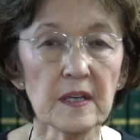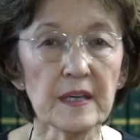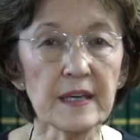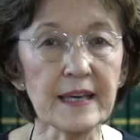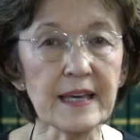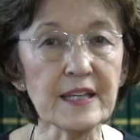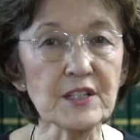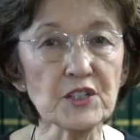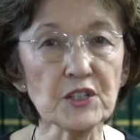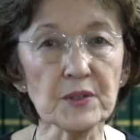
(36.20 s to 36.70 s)

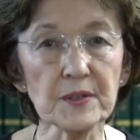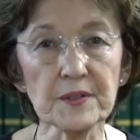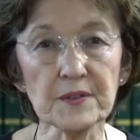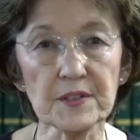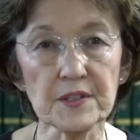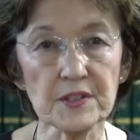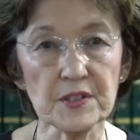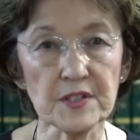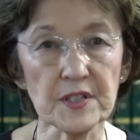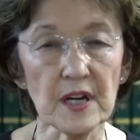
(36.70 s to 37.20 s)
Each year at
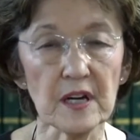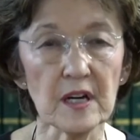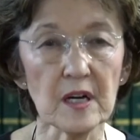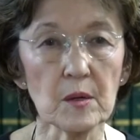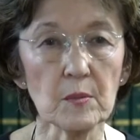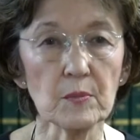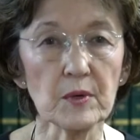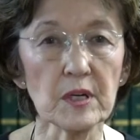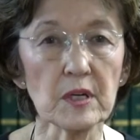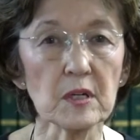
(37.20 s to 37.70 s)
this
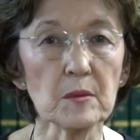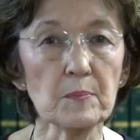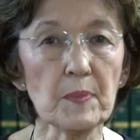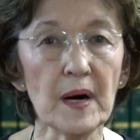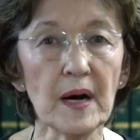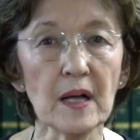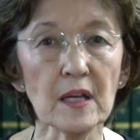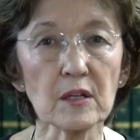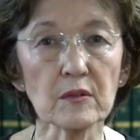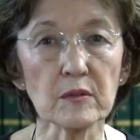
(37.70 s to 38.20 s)
time, we
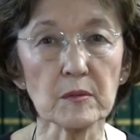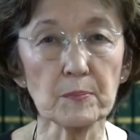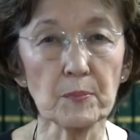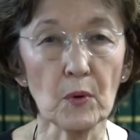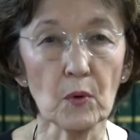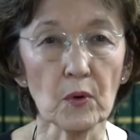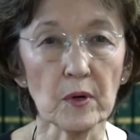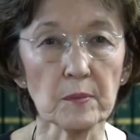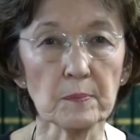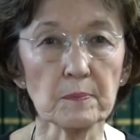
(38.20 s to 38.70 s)
compile a
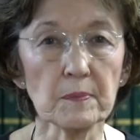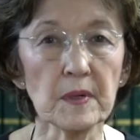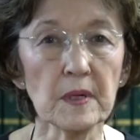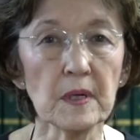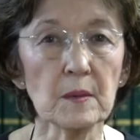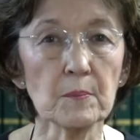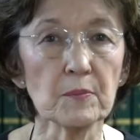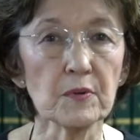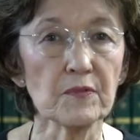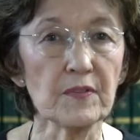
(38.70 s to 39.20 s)
report
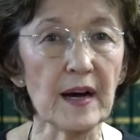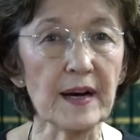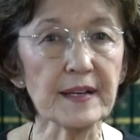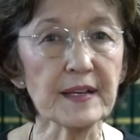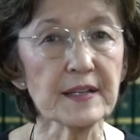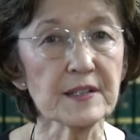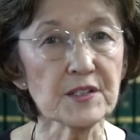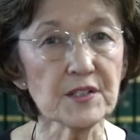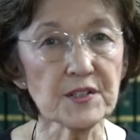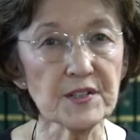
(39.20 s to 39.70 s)

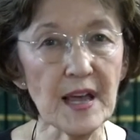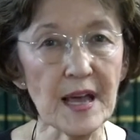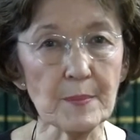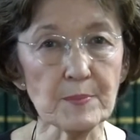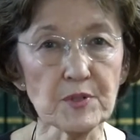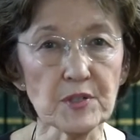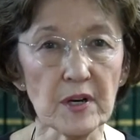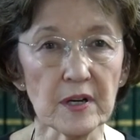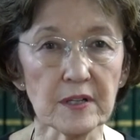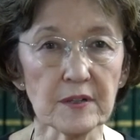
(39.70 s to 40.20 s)
providing a
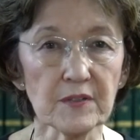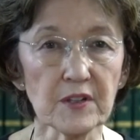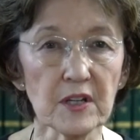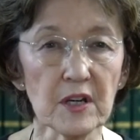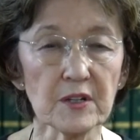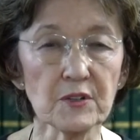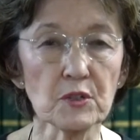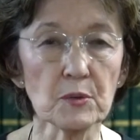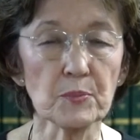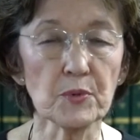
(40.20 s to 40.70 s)
snapshot of
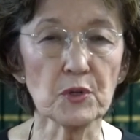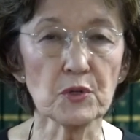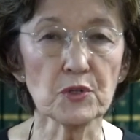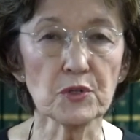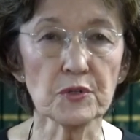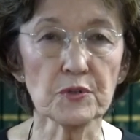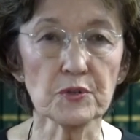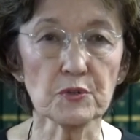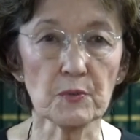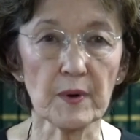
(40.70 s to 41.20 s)

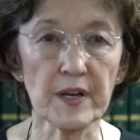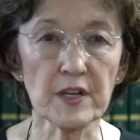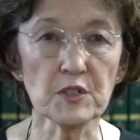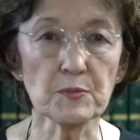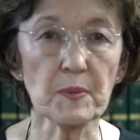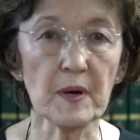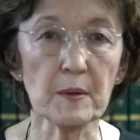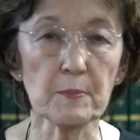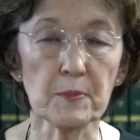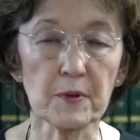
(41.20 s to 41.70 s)
contributions
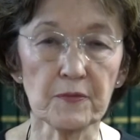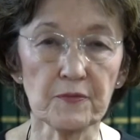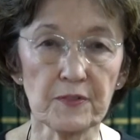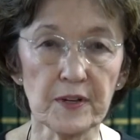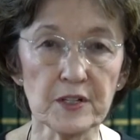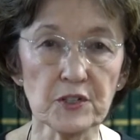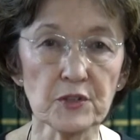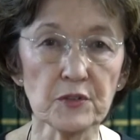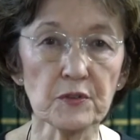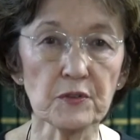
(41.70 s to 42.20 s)
raised by
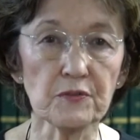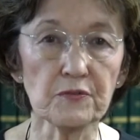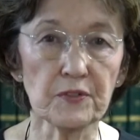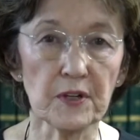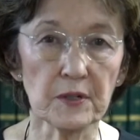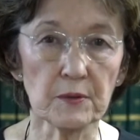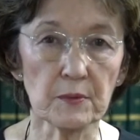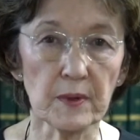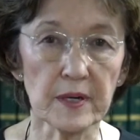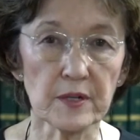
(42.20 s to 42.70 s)
professional
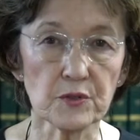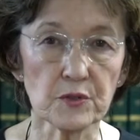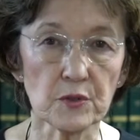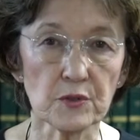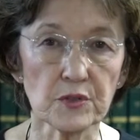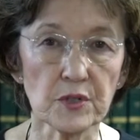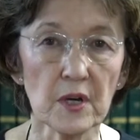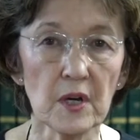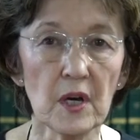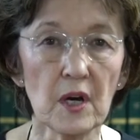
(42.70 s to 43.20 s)

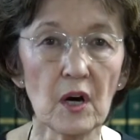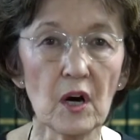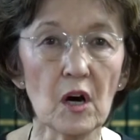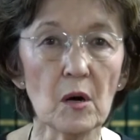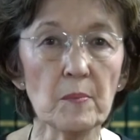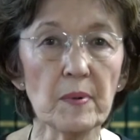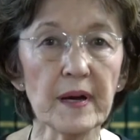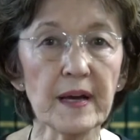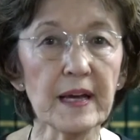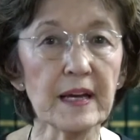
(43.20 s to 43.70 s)
fundraisers
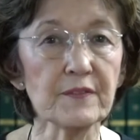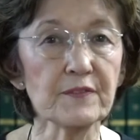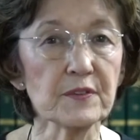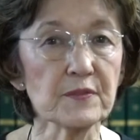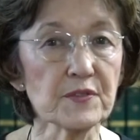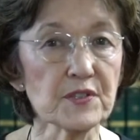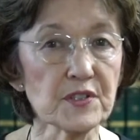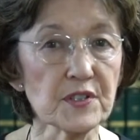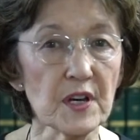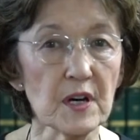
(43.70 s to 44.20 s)
on behalf
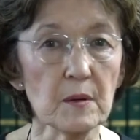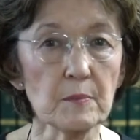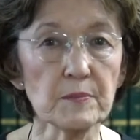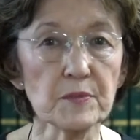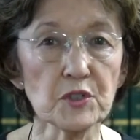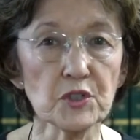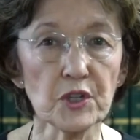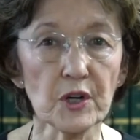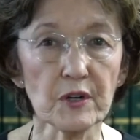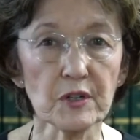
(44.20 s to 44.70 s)
of some
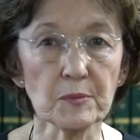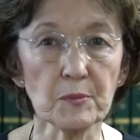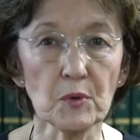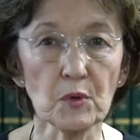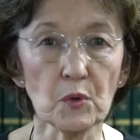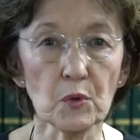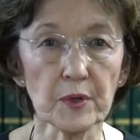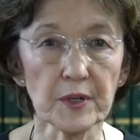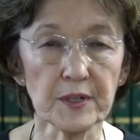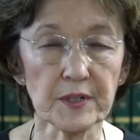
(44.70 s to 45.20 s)
charitable
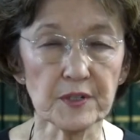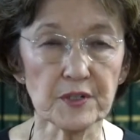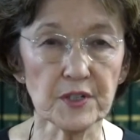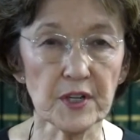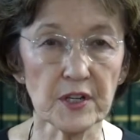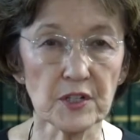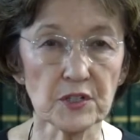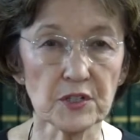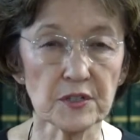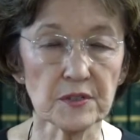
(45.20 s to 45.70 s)

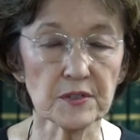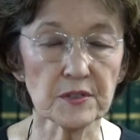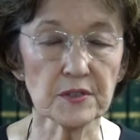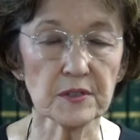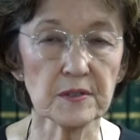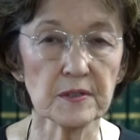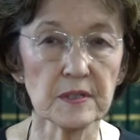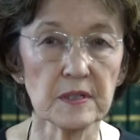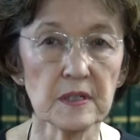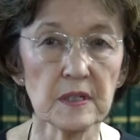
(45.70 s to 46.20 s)
organizations.
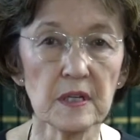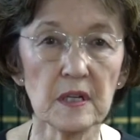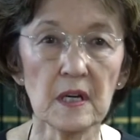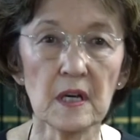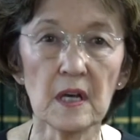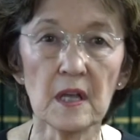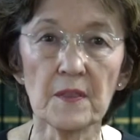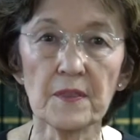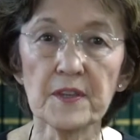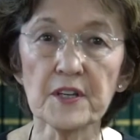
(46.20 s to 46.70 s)

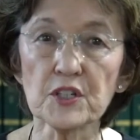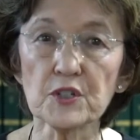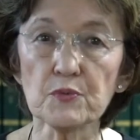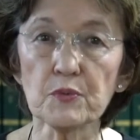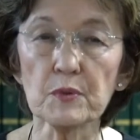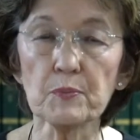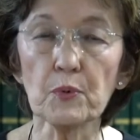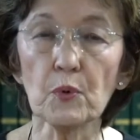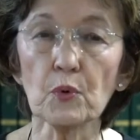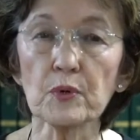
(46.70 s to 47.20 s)
This
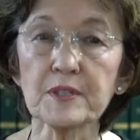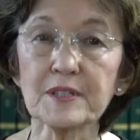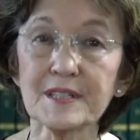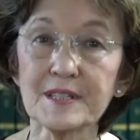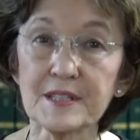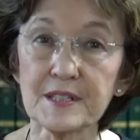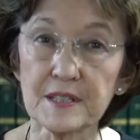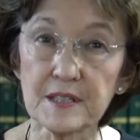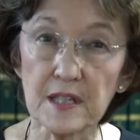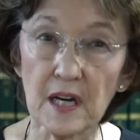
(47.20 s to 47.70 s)
report
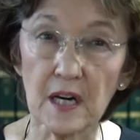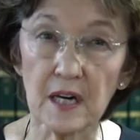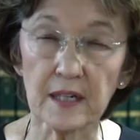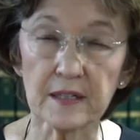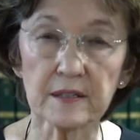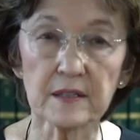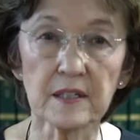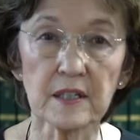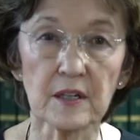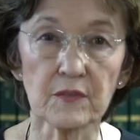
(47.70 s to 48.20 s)
does
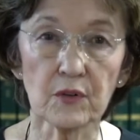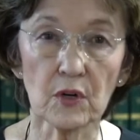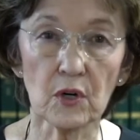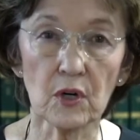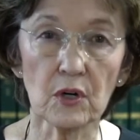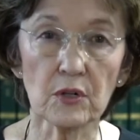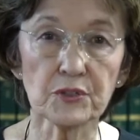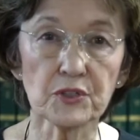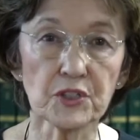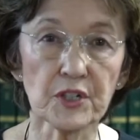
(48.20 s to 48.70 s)
not cover
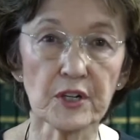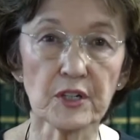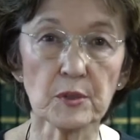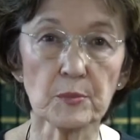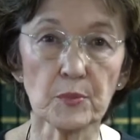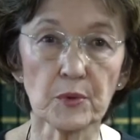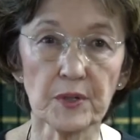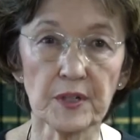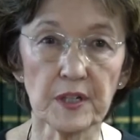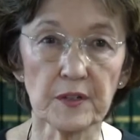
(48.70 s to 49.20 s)
all
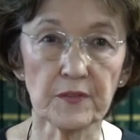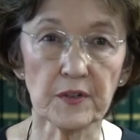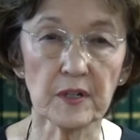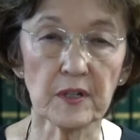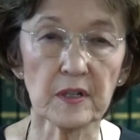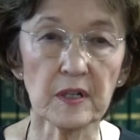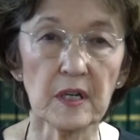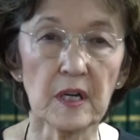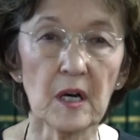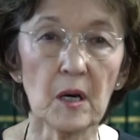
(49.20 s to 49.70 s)
charitable
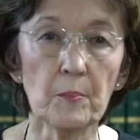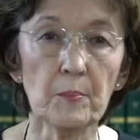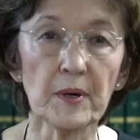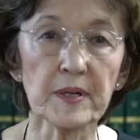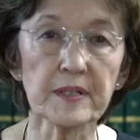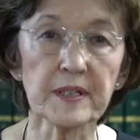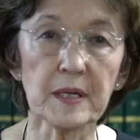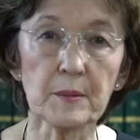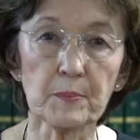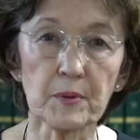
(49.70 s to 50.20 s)
giving,
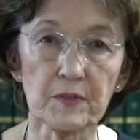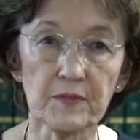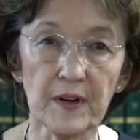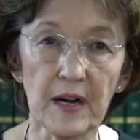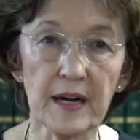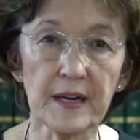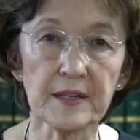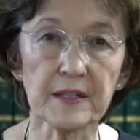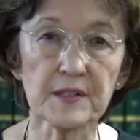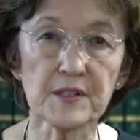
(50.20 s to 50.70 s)
but can
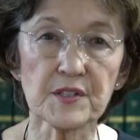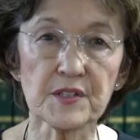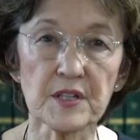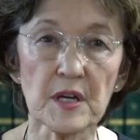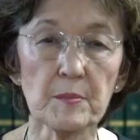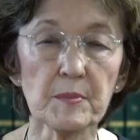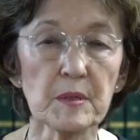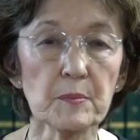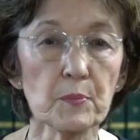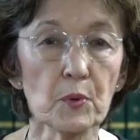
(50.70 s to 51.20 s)
provide us
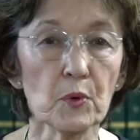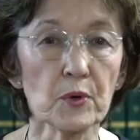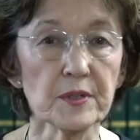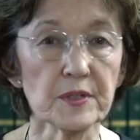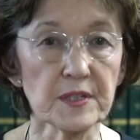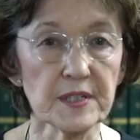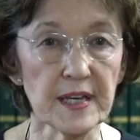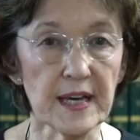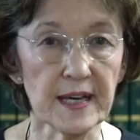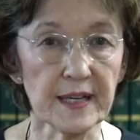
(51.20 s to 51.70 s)
some
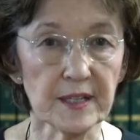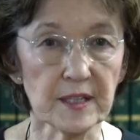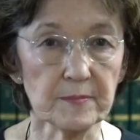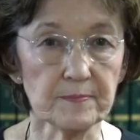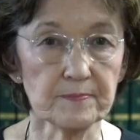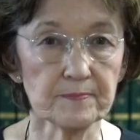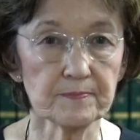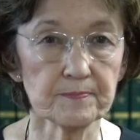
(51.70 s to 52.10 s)
important data.